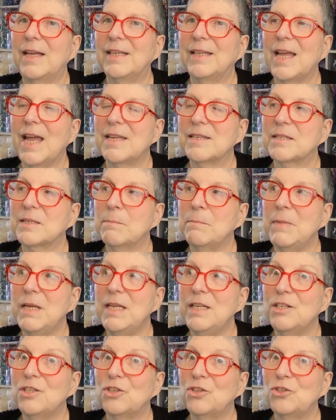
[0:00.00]
get some
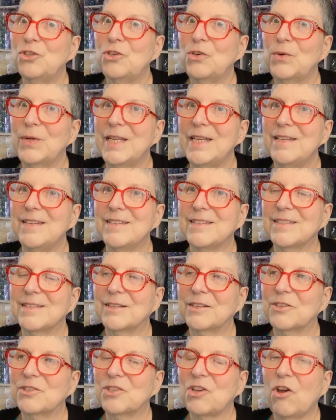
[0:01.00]
Easter chockies,
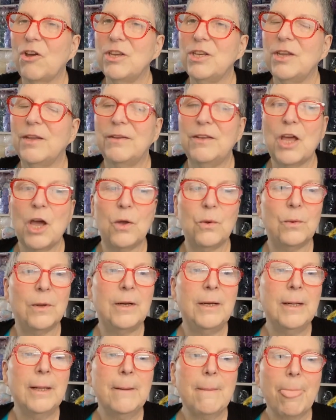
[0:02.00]
because I know
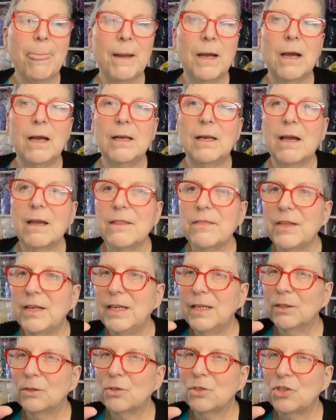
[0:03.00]
I like the
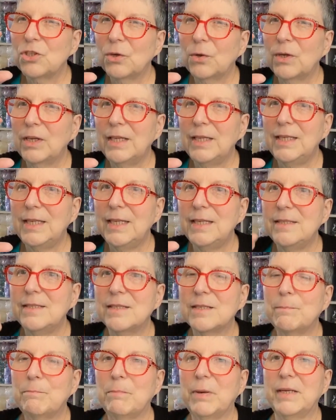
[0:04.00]
little chocolate
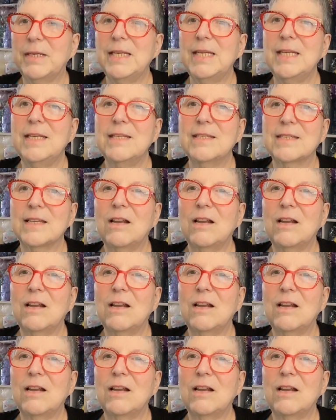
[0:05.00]
lint bunnies.